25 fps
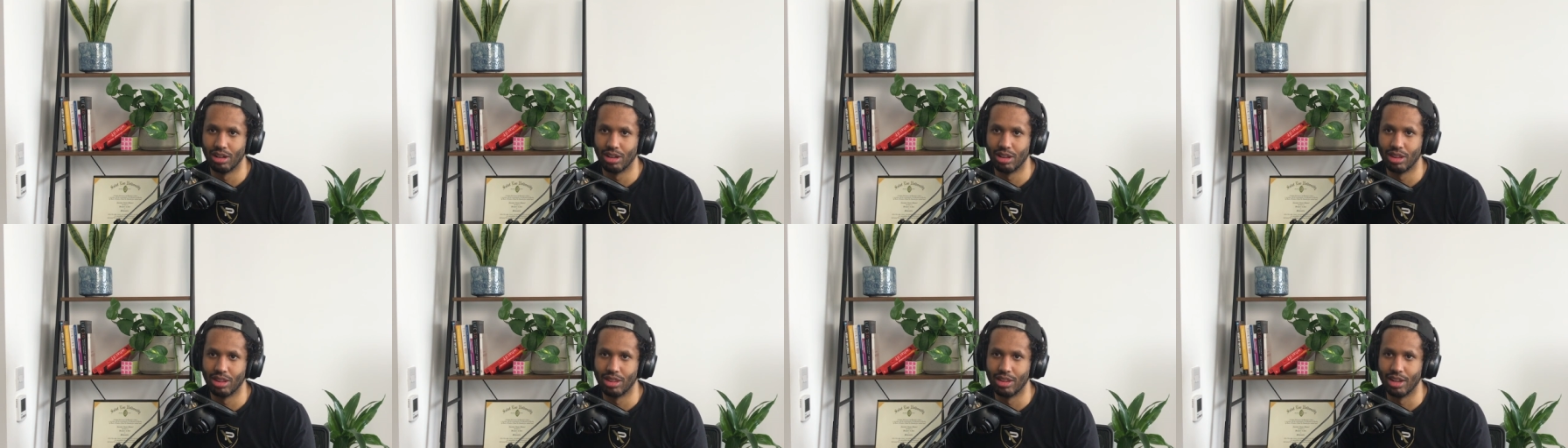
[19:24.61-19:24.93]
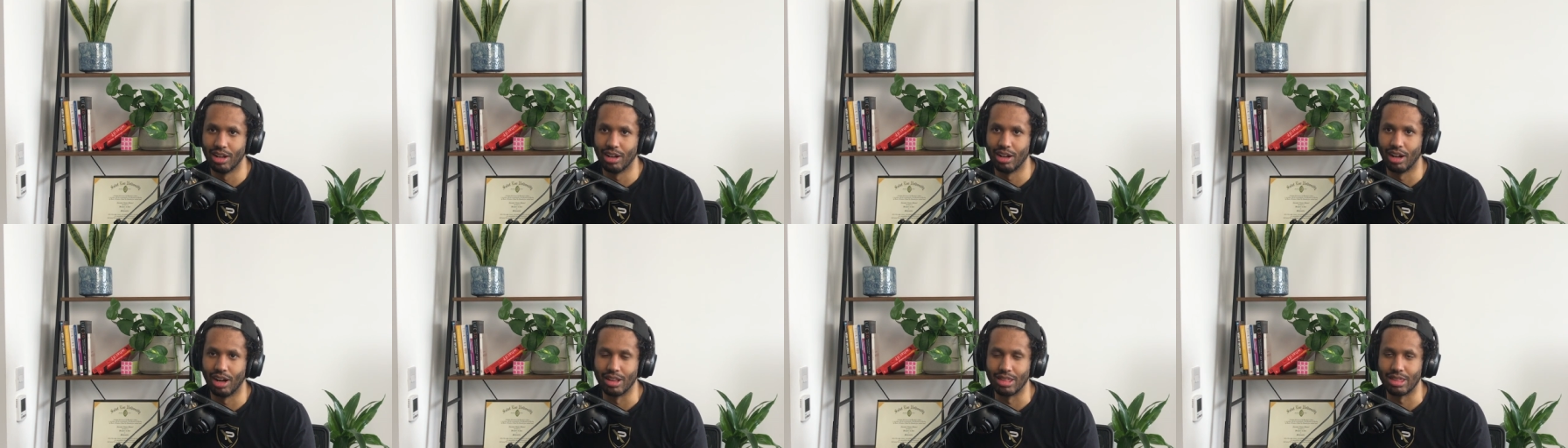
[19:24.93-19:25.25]

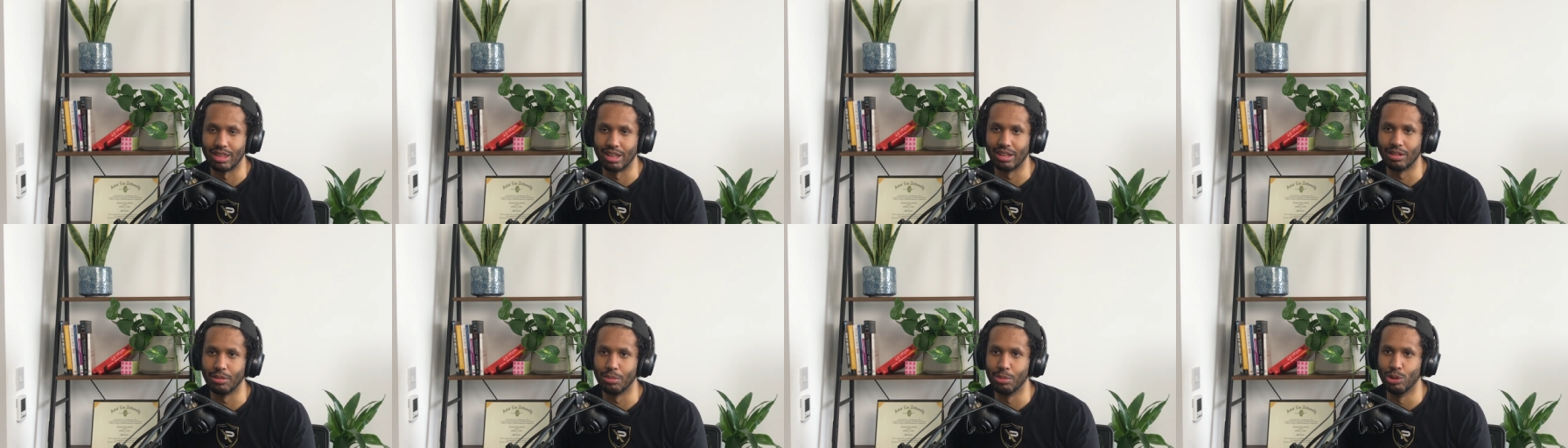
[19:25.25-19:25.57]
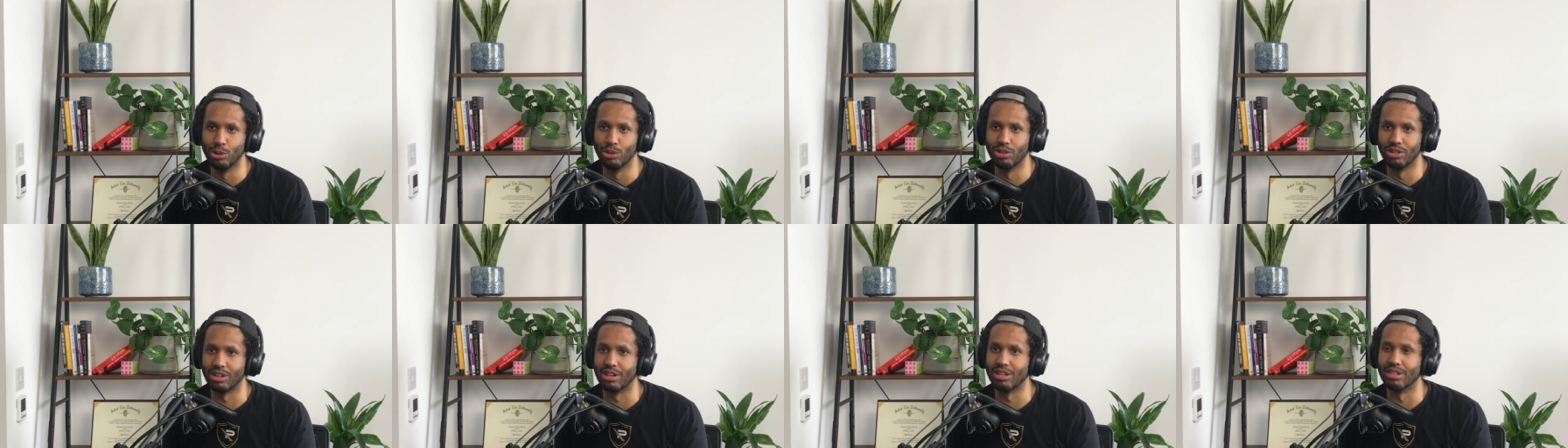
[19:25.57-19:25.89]
then I think
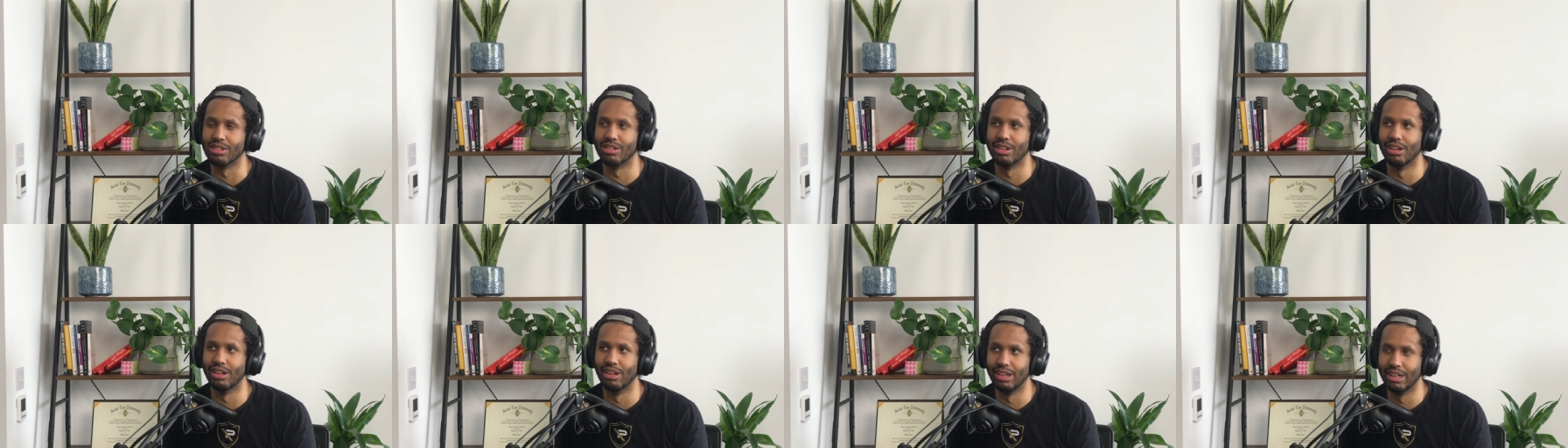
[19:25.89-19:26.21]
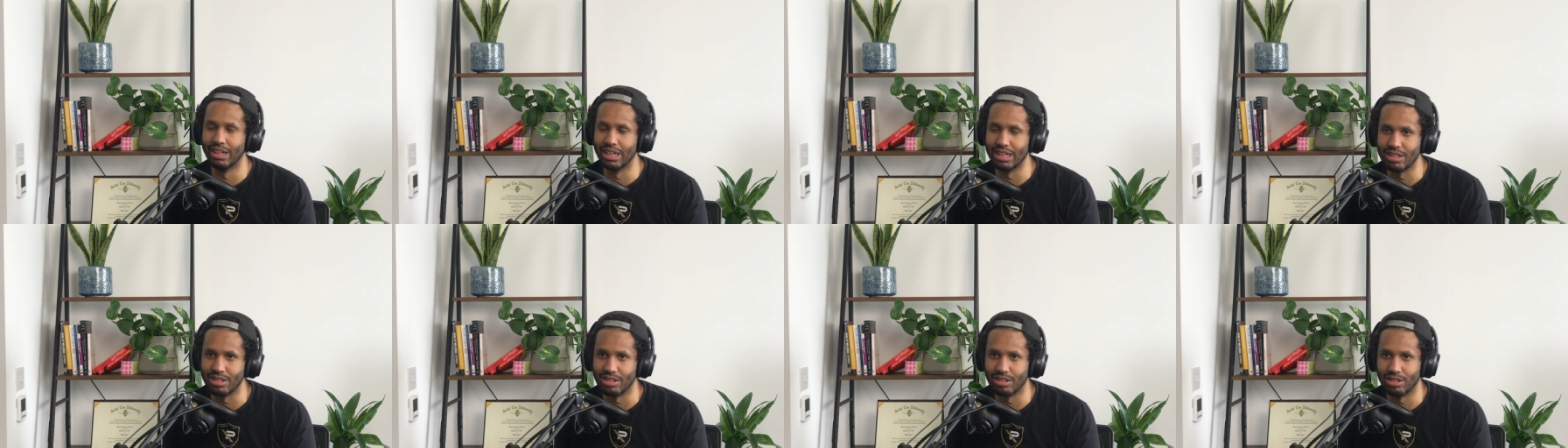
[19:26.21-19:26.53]
music is the
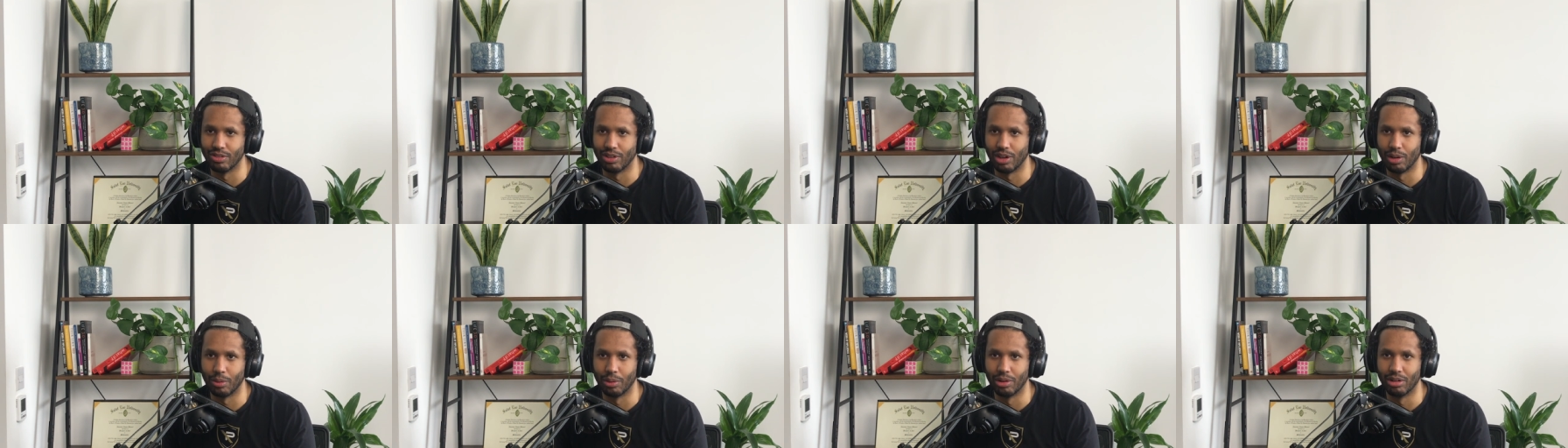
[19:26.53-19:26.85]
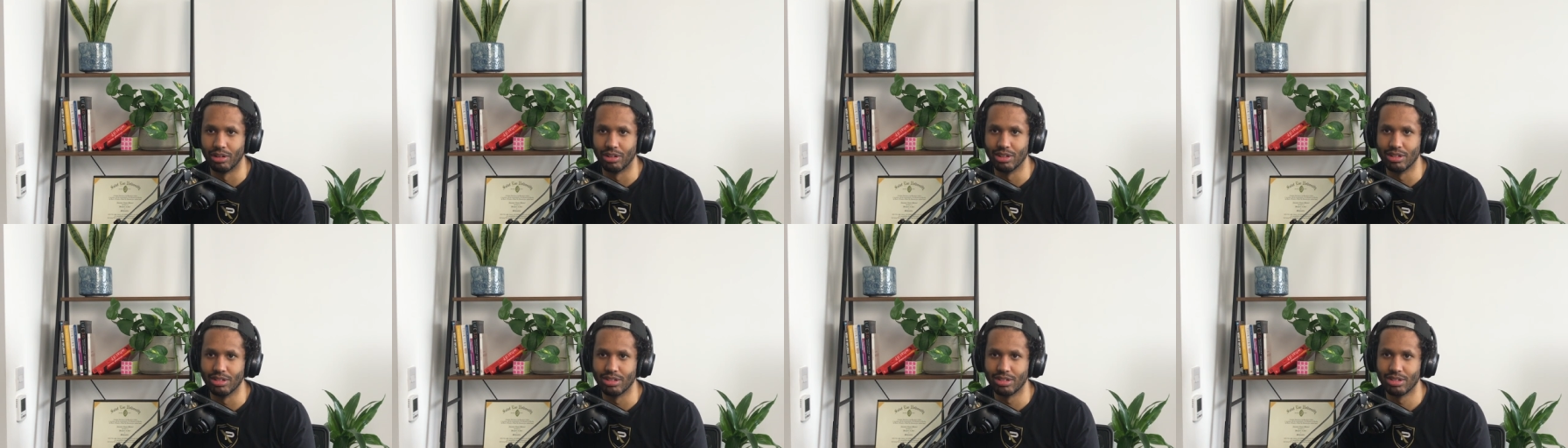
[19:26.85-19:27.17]
least of our
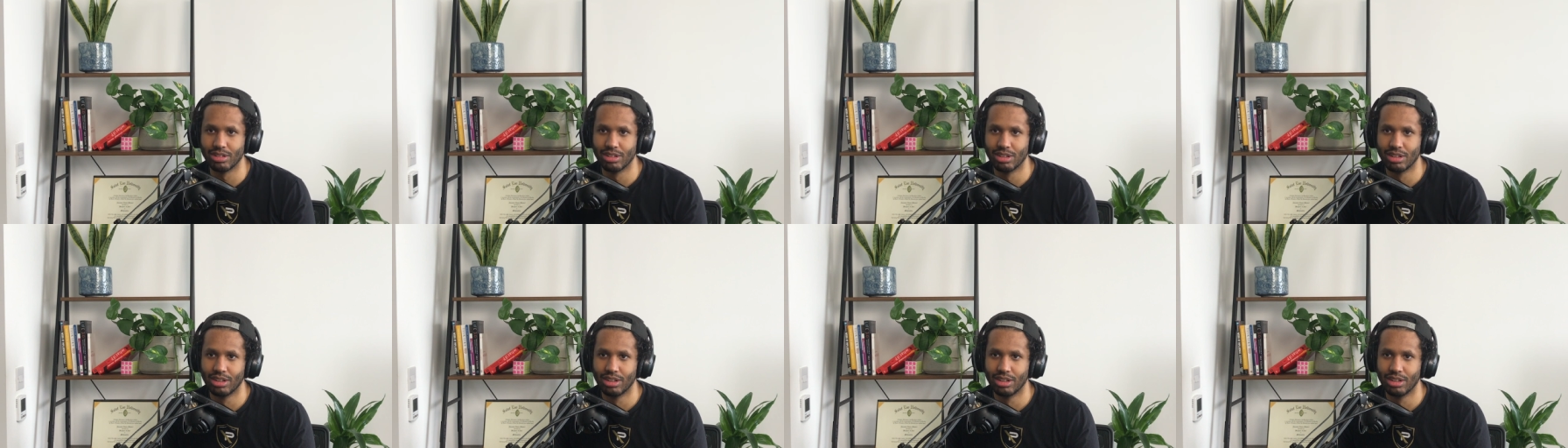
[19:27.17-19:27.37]
worries.